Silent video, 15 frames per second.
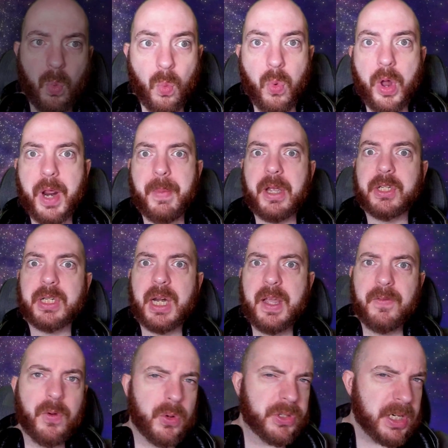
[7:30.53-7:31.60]
What am I shilling
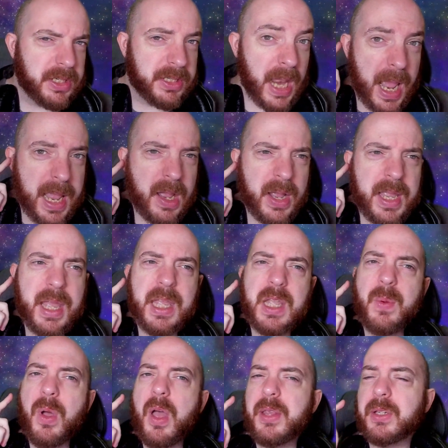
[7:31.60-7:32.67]
for today, I hear
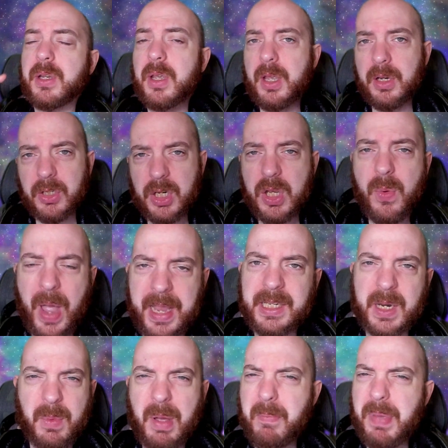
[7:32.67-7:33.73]
you ask? Do you hate
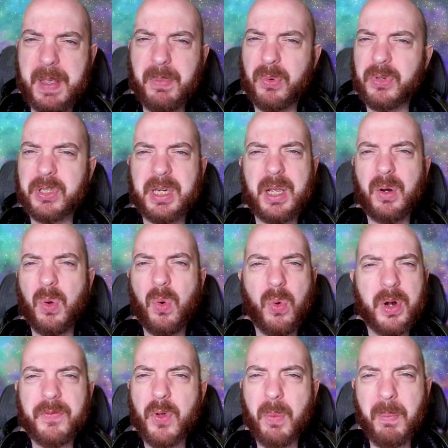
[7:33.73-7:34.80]
it when people steal all
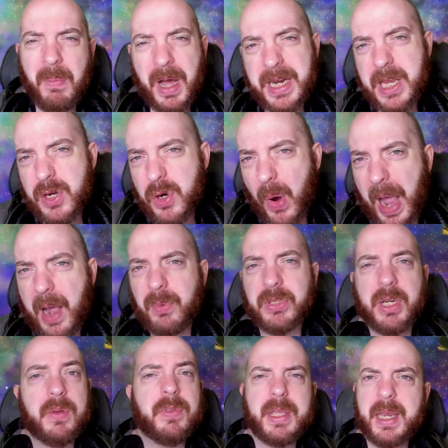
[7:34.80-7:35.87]
of your money and your house
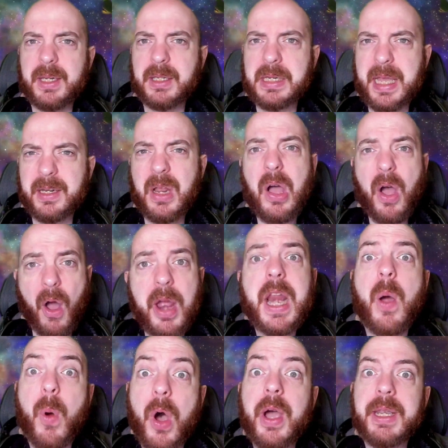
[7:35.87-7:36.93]
over the internet? I
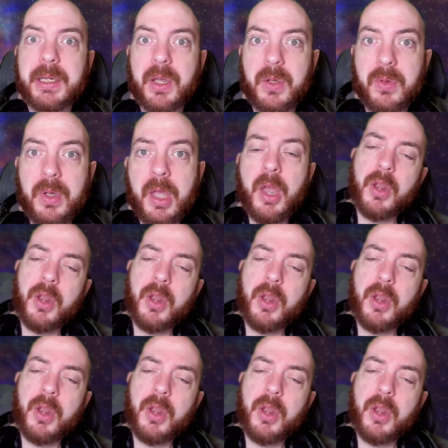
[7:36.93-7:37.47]
know I do.